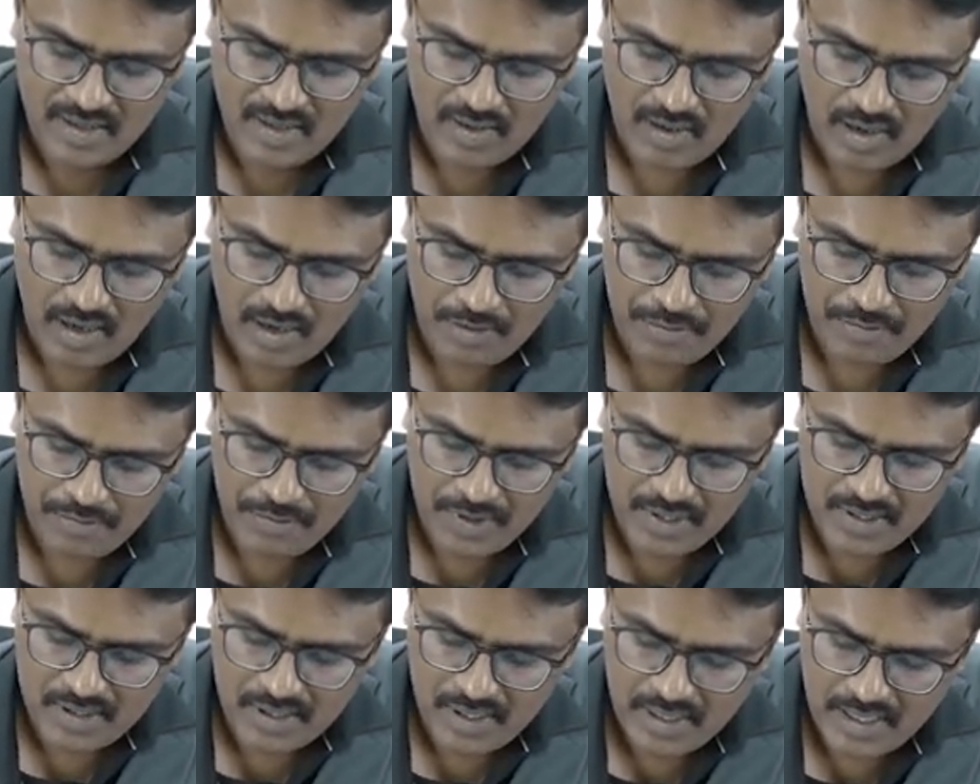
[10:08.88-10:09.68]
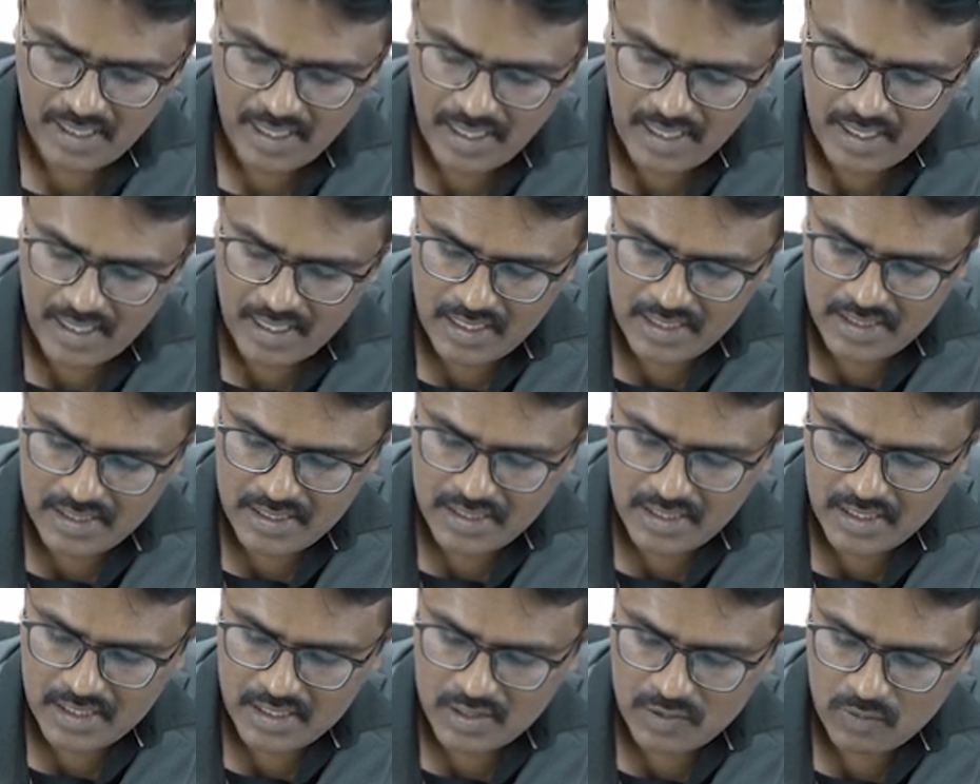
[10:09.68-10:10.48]
Cough with
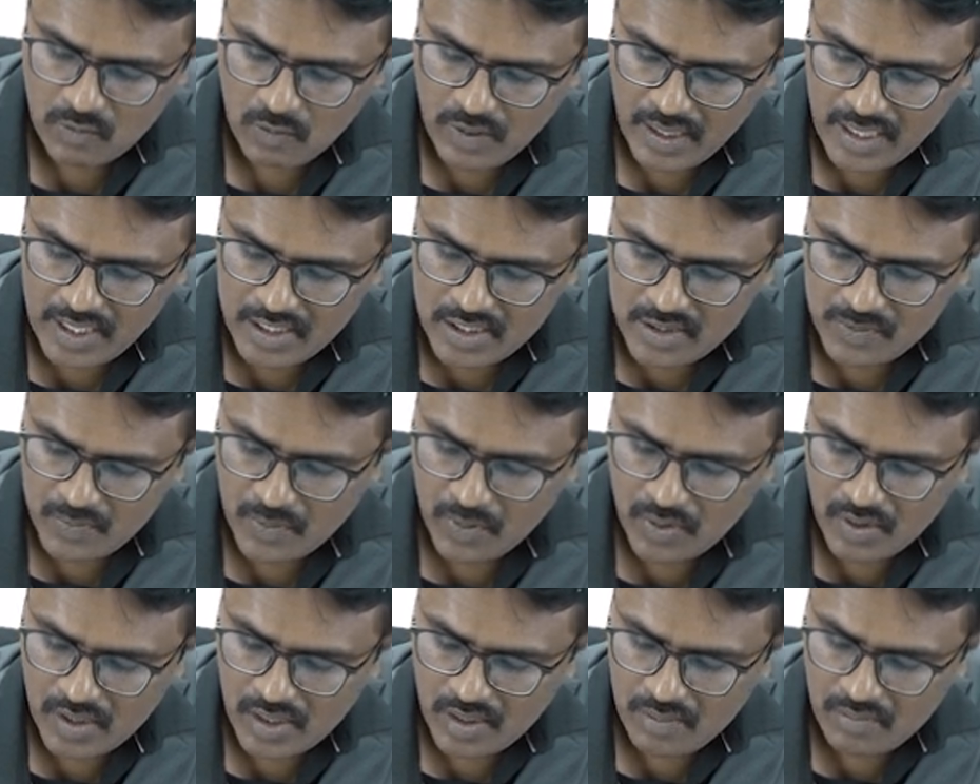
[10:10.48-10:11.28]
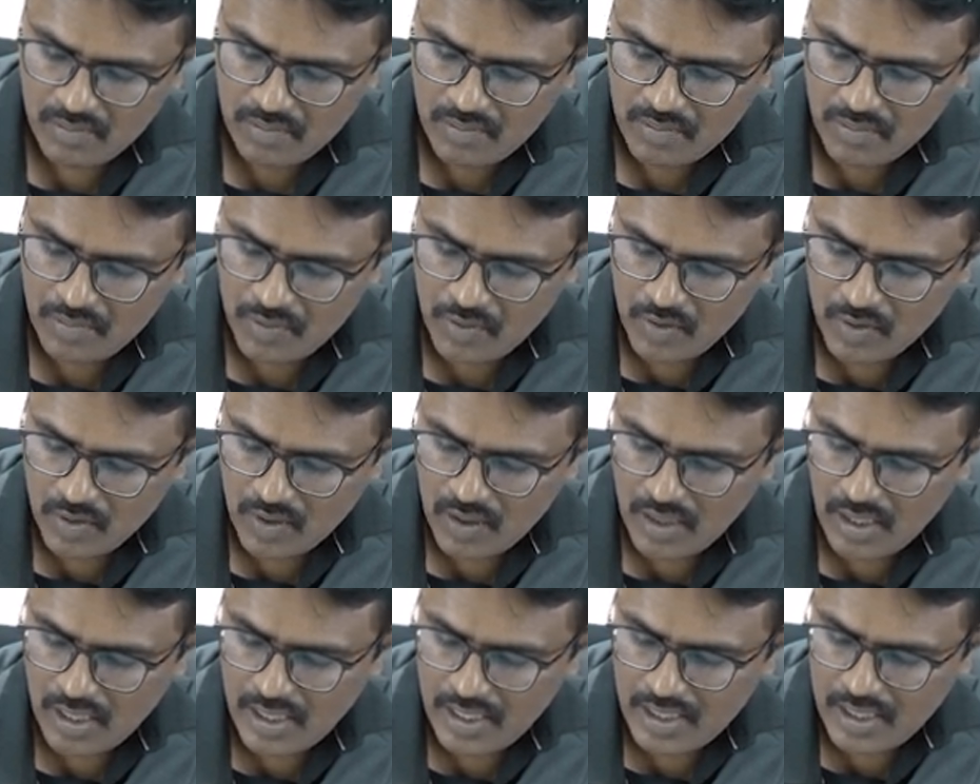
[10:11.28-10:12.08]
tenacious white sputum,
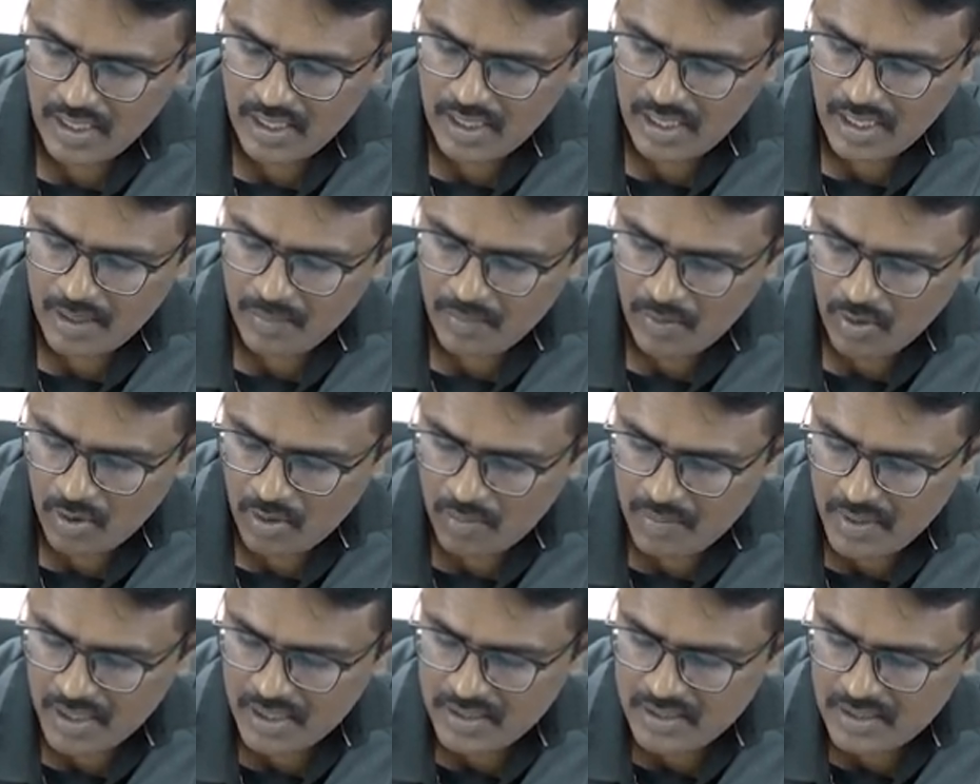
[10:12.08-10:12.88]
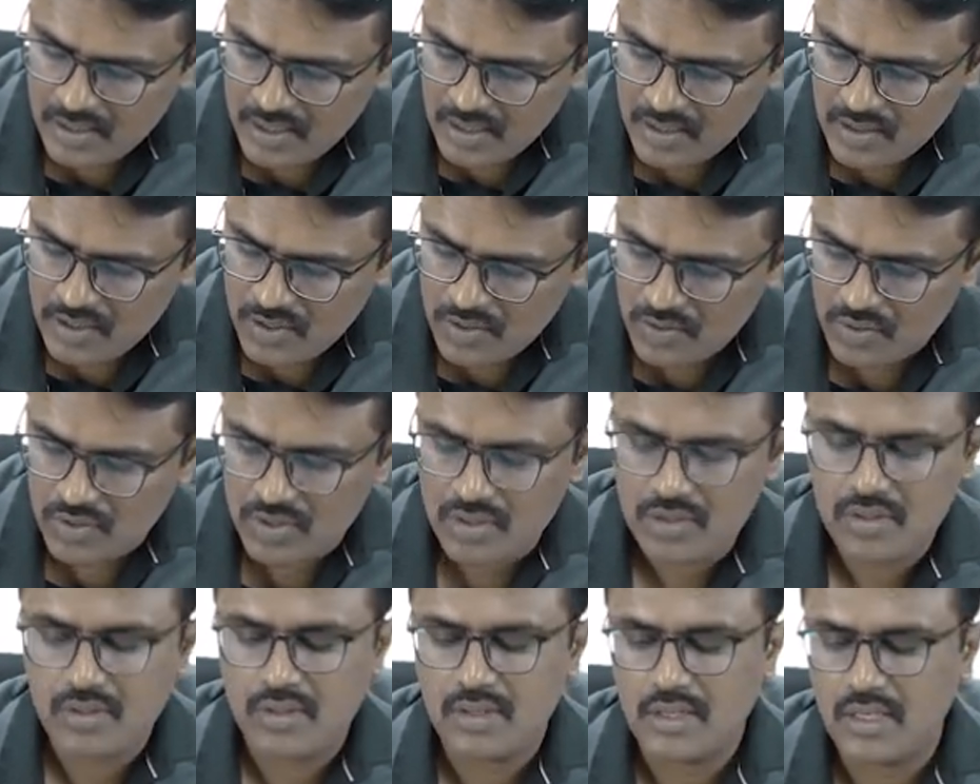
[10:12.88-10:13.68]
mucolytic like bromhexin is
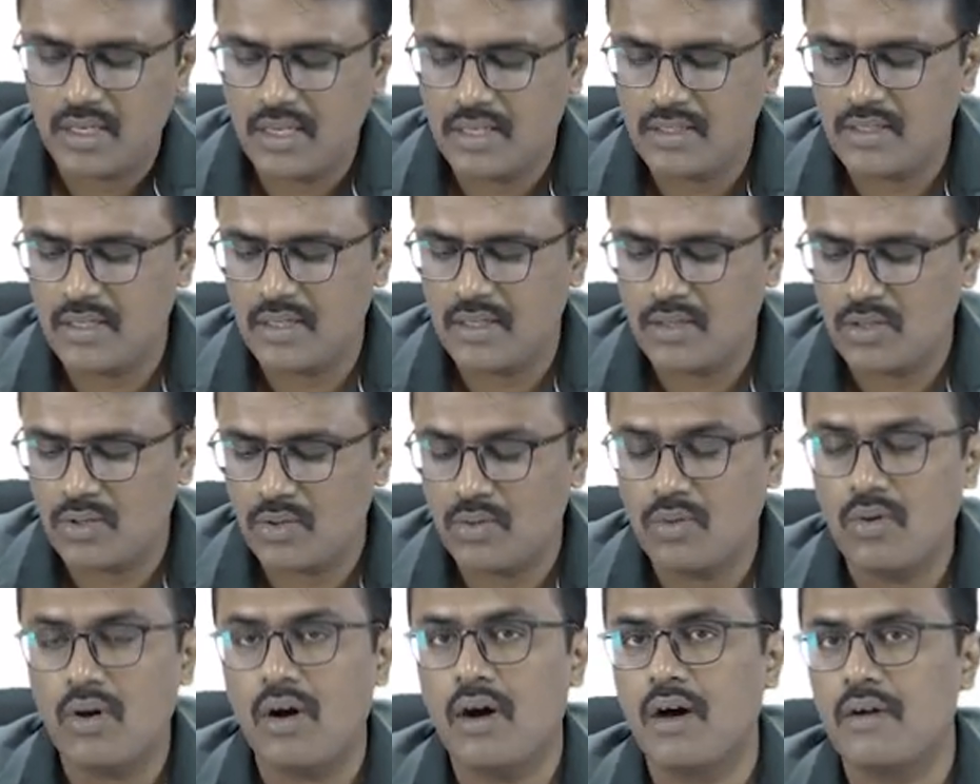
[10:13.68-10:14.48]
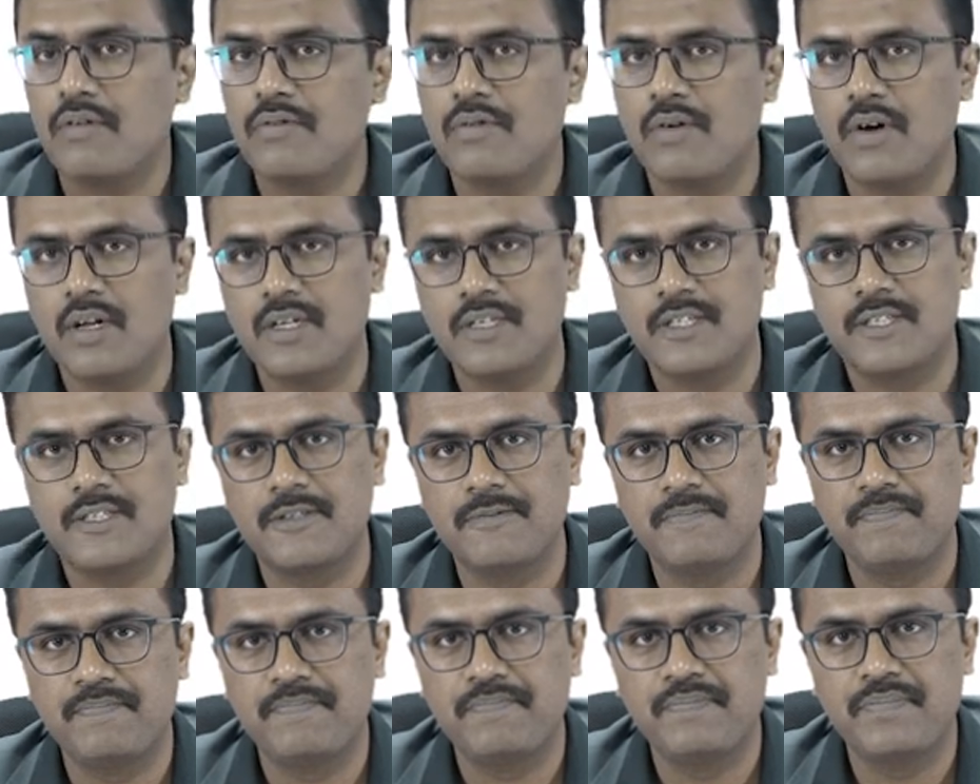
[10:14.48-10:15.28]
used. Is it true or
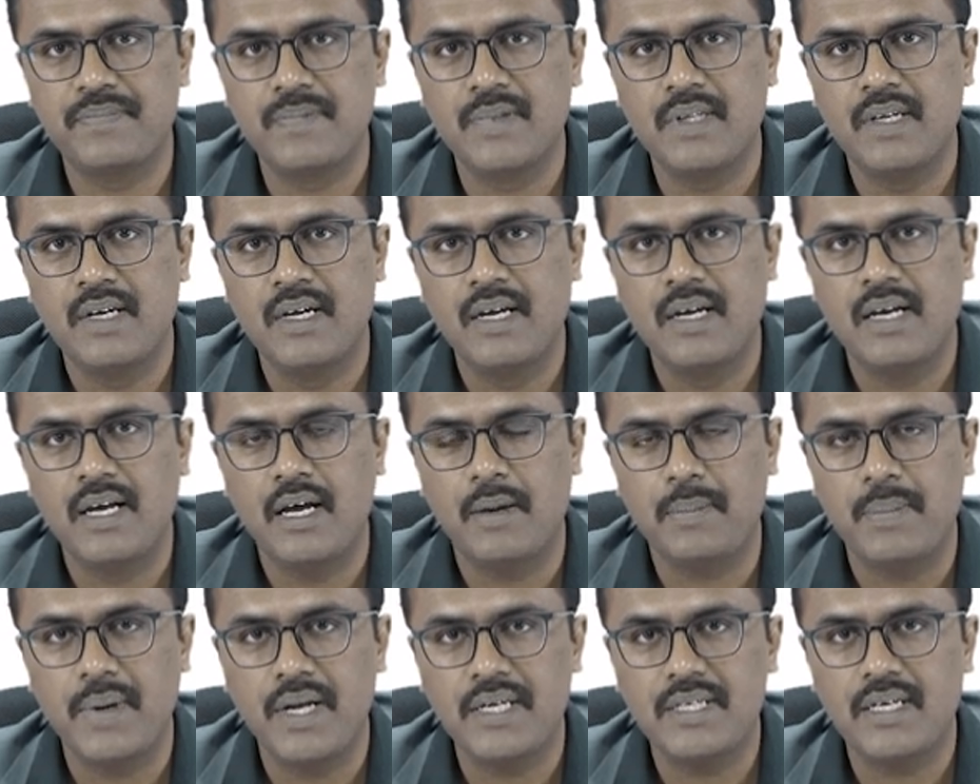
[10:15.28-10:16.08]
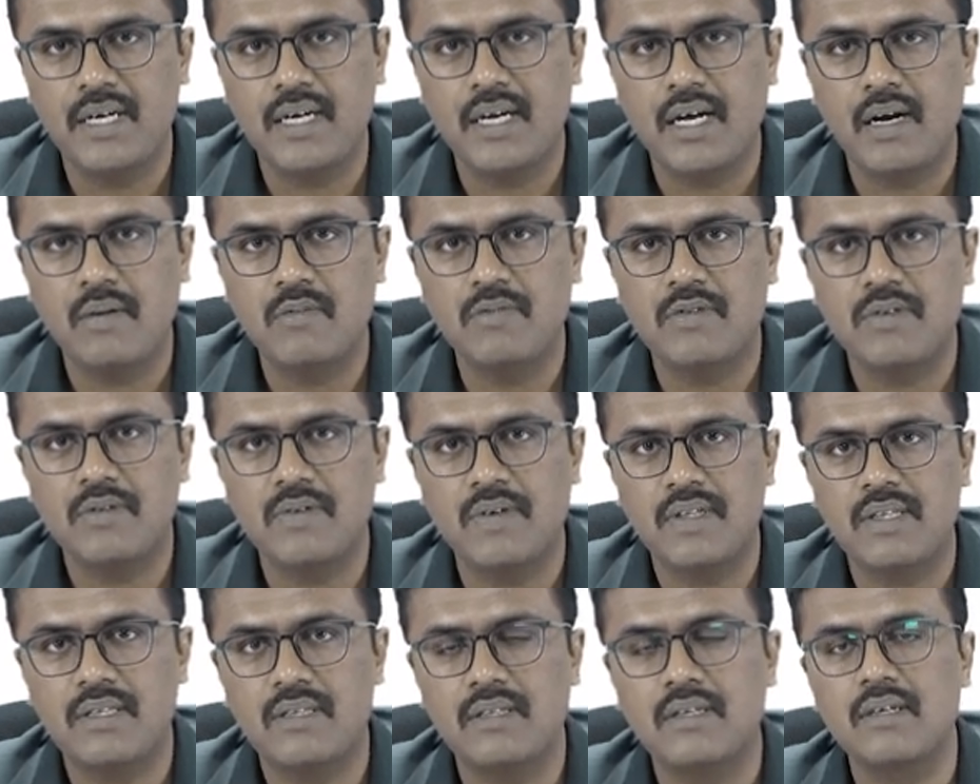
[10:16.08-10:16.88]
false? A patient comes
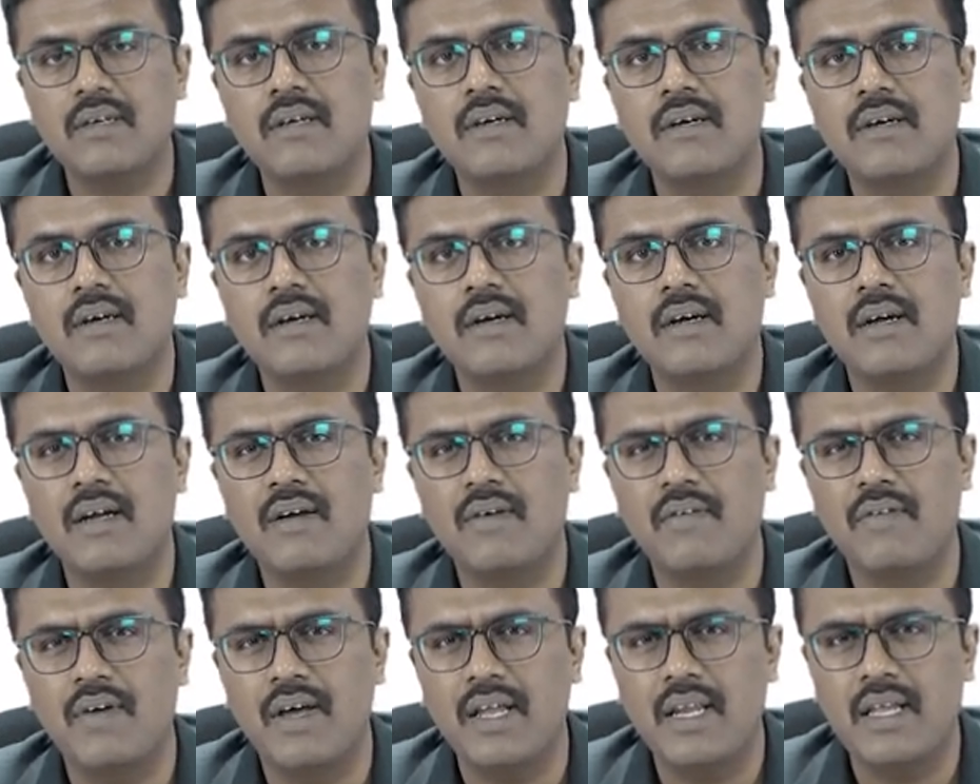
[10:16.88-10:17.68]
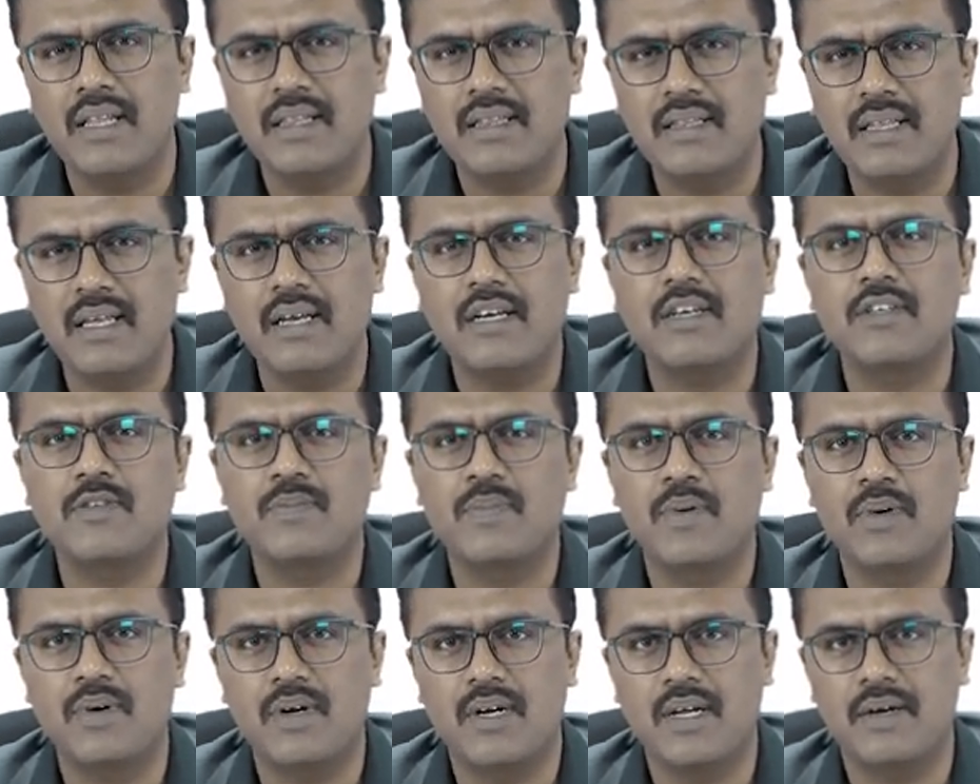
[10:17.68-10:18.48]
with very thick
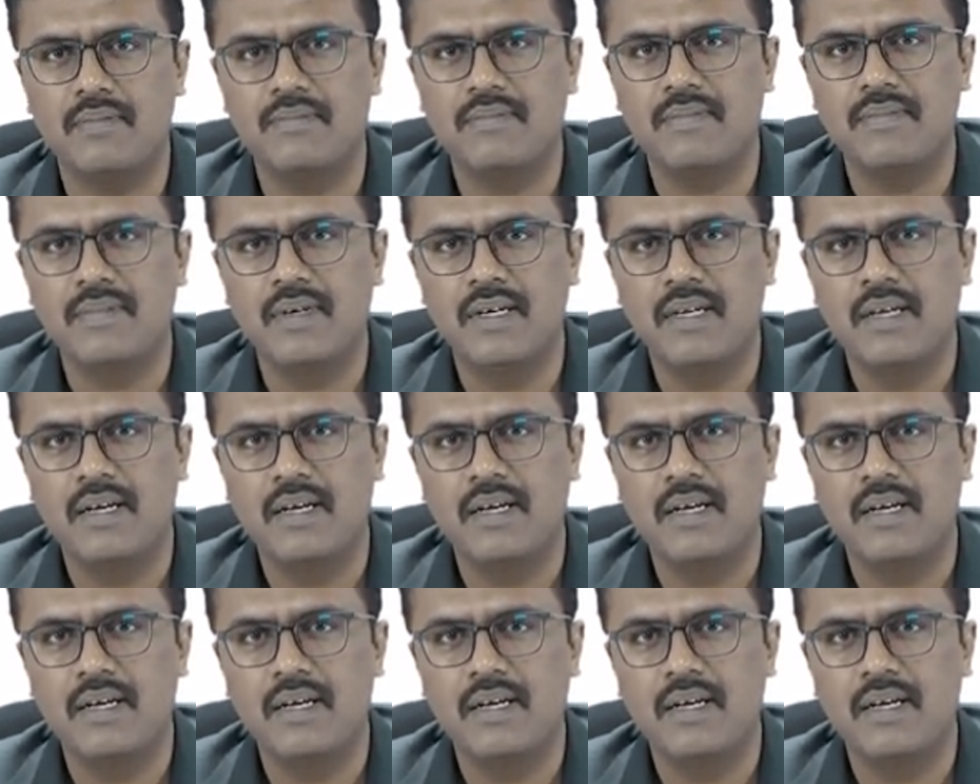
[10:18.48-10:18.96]
sputum,